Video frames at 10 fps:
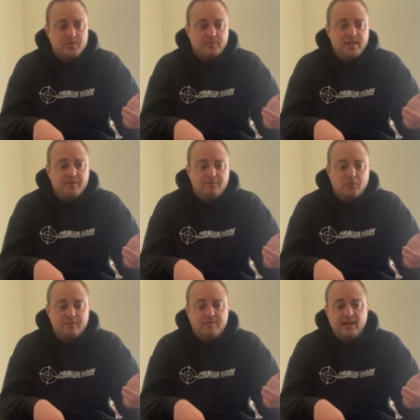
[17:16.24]
So if they have
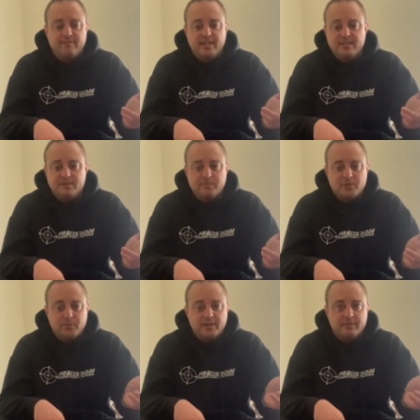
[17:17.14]
4 or 5 days in
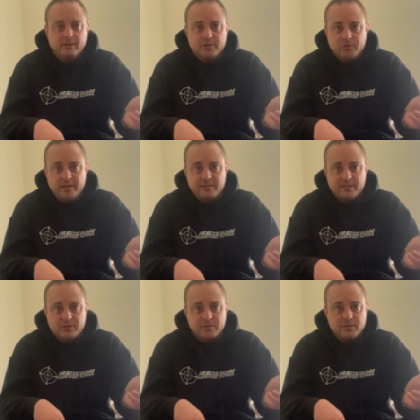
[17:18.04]
between a training
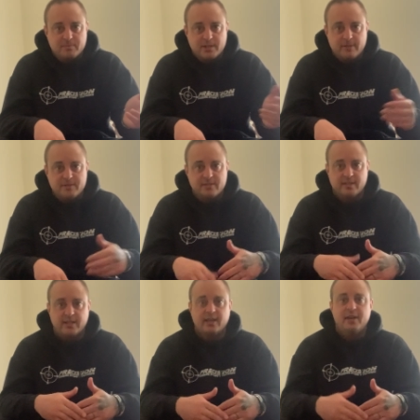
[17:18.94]
session, sometimes it's
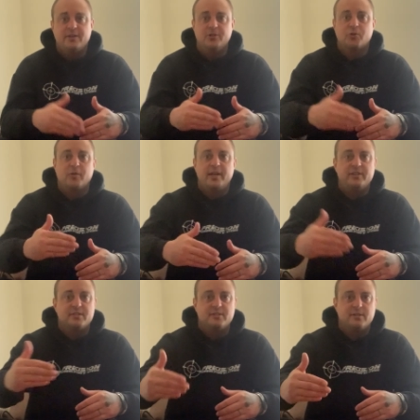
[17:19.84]
like you create
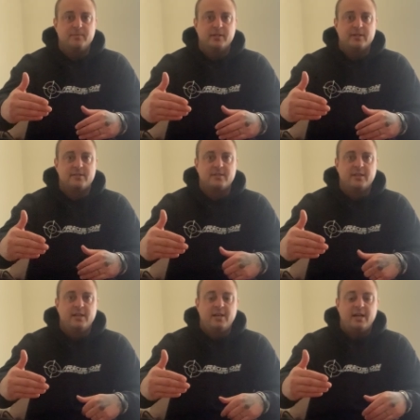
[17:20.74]
this stimulus
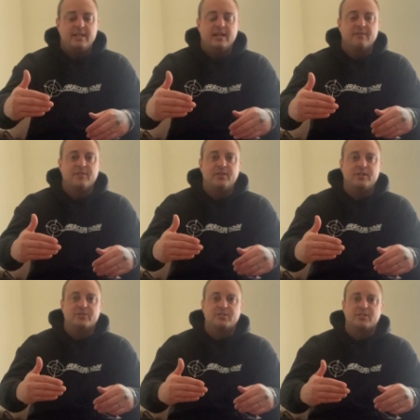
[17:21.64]
and then
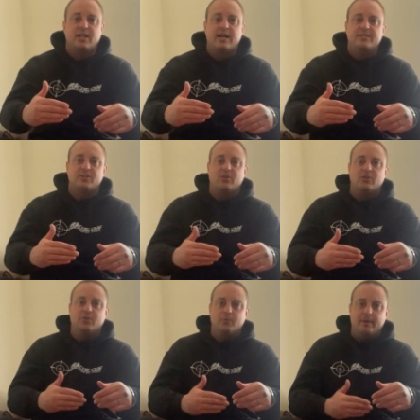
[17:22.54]
everything just slides
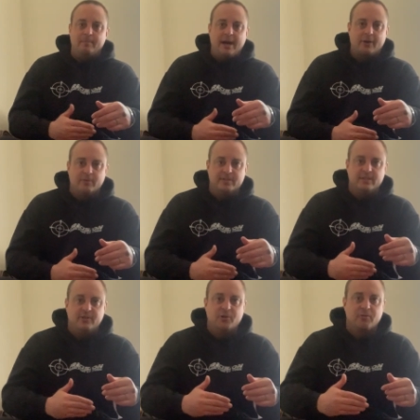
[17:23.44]
all the way backwards.
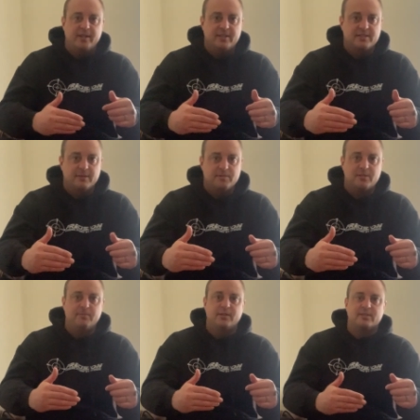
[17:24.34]
And then you create that same
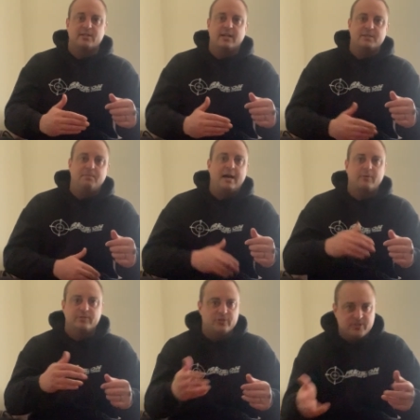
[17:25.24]
stimulus, slides
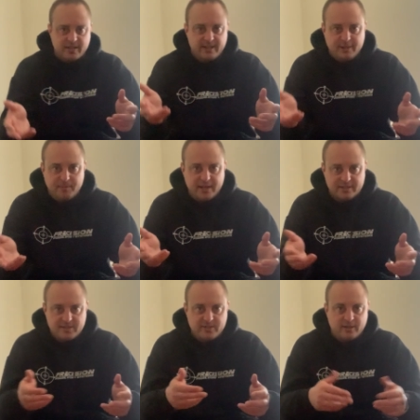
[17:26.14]
backwards. You're just going to end up
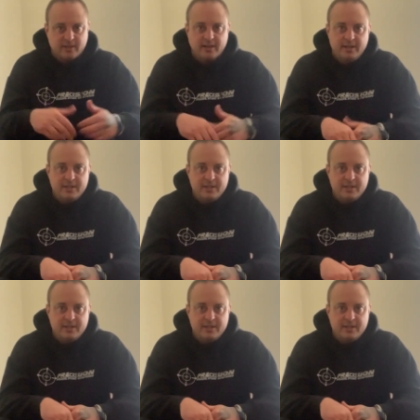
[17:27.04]
getting stuck.